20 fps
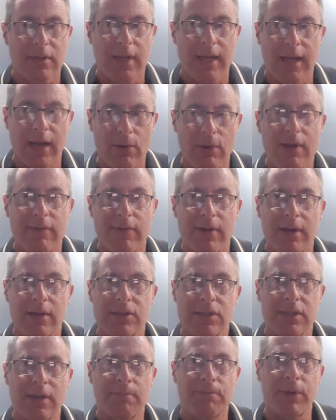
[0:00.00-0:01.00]
However,
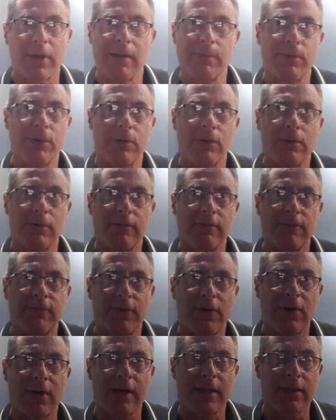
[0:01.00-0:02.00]
some people
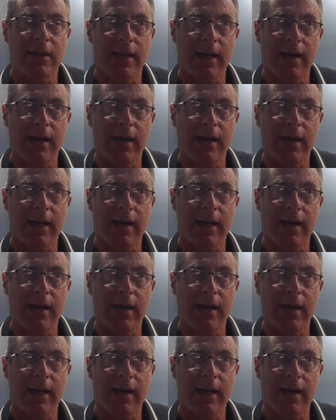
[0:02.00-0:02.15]
find